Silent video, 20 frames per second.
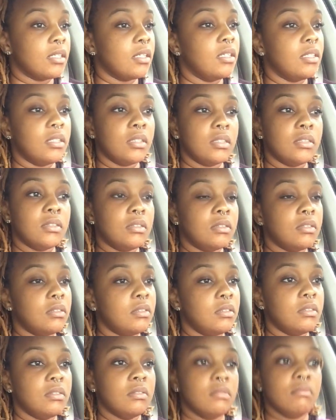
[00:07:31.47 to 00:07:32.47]
Because
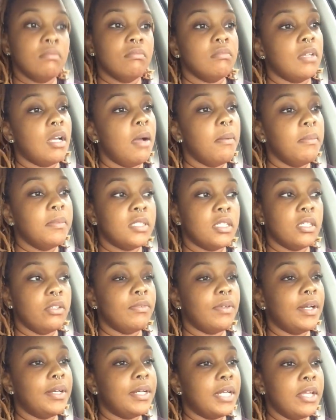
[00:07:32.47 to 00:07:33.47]
I'm gonna tell
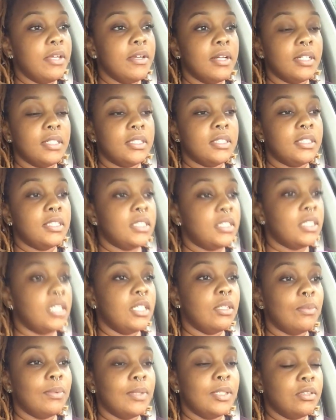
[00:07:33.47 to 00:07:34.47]
you right now, you're gonna sit
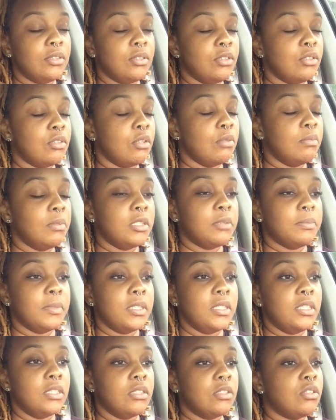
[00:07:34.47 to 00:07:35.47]
there and waste so much
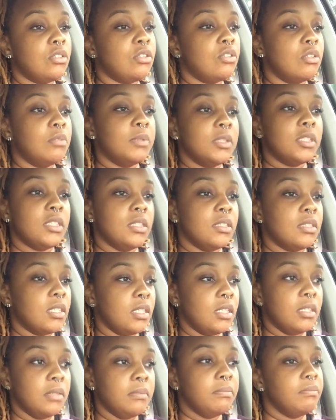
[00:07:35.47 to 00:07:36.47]
money and so much of your
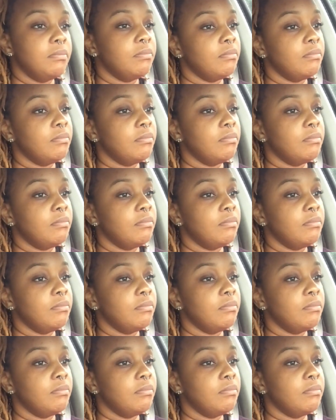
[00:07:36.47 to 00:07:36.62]
time